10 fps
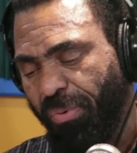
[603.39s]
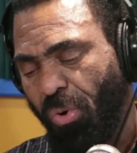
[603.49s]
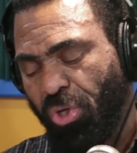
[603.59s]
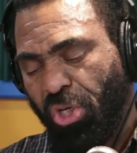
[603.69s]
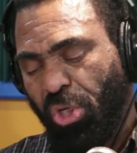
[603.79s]
an
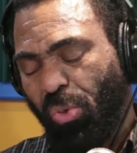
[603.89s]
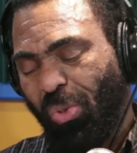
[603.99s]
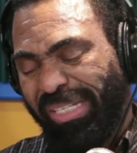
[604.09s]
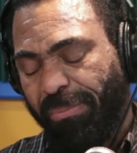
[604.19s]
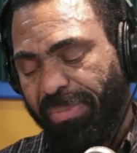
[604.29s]
approach to
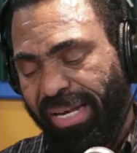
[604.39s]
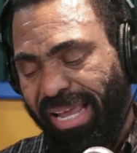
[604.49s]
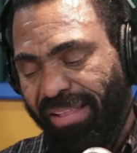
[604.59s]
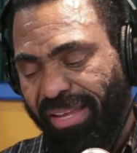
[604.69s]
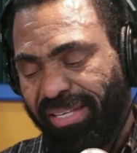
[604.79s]
do something
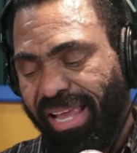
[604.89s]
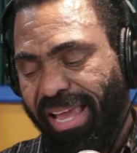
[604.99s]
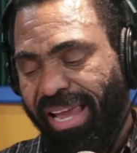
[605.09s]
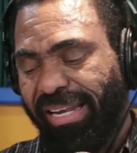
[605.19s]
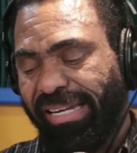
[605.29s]
like this,
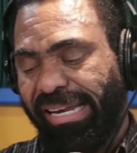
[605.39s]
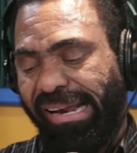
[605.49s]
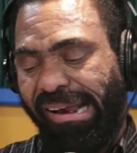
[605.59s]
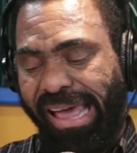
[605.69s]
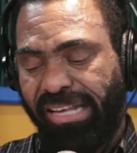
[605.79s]
and it
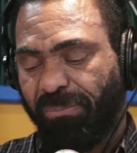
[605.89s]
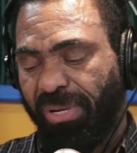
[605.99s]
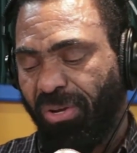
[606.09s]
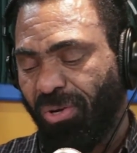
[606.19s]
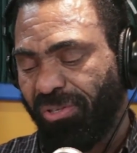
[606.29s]
didn't last
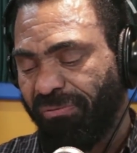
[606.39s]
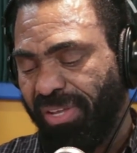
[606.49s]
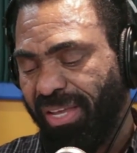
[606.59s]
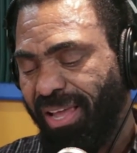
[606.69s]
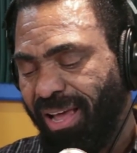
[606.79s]
because
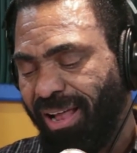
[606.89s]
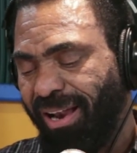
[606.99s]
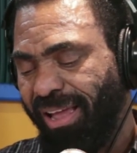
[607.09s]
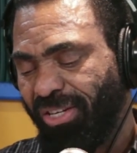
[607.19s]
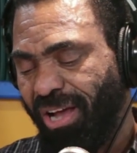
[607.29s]
of the
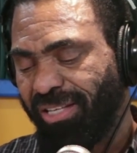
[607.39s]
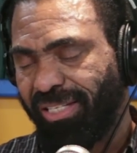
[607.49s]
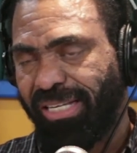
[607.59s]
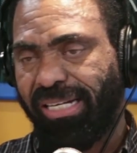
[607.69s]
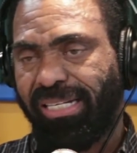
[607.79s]
alleged
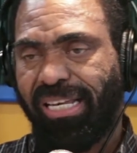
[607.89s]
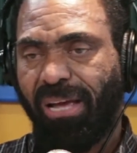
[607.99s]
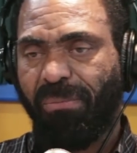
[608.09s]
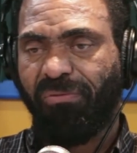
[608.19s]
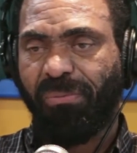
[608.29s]
hostility
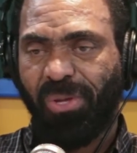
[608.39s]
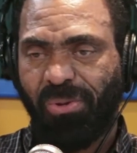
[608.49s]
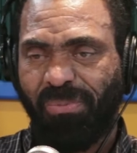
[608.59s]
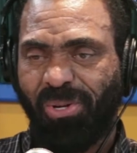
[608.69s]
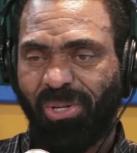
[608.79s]
coming from the
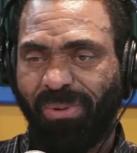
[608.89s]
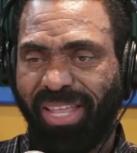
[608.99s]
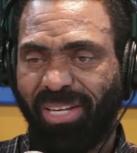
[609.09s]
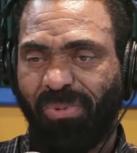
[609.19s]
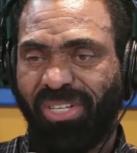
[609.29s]
community.
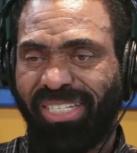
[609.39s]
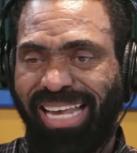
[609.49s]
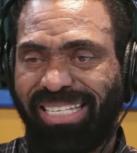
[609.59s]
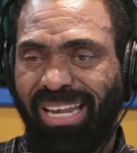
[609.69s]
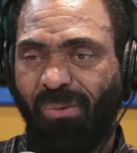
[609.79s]
But that's
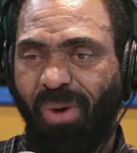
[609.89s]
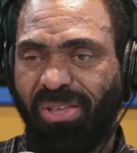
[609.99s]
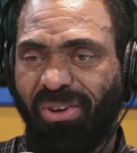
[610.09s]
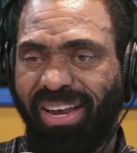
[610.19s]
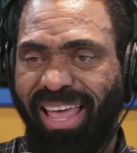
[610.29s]
precisely why
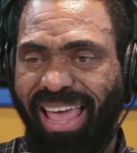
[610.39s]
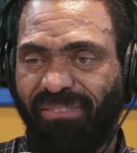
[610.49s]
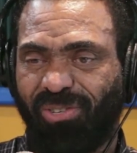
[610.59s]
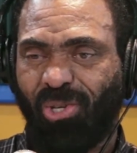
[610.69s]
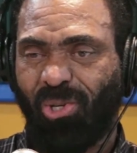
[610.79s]
you're going to
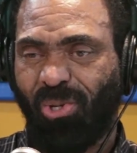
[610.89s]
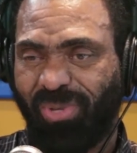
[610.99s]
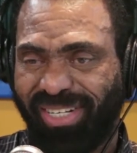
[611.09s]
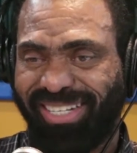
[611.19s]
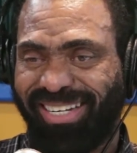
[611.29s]
have such a
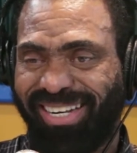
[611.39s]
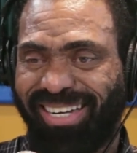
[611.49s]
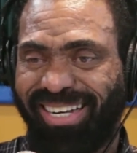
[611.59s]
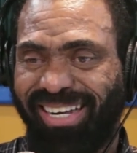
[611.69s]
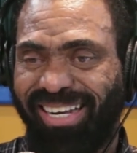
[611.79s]
unit, isn't it?